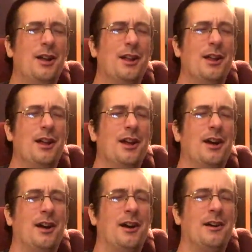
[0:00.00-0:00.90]

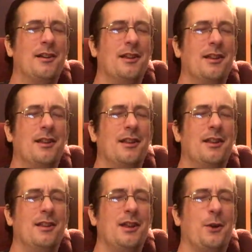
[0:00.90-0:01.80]
uh,
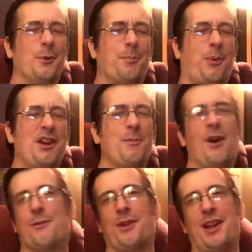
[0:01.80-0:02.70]
the old pre
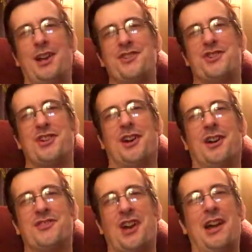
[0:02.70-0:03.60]
Marvel Age
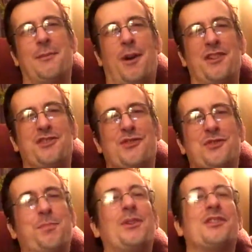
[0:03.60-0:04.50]
giant monsters
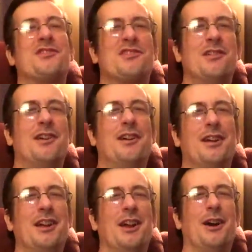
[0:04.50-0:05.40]
books.
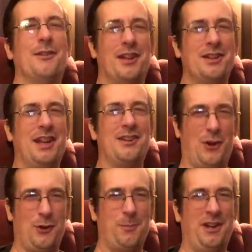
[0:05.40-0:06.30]
That
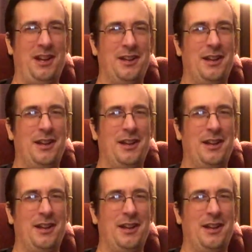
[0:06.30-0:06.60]
Kirby and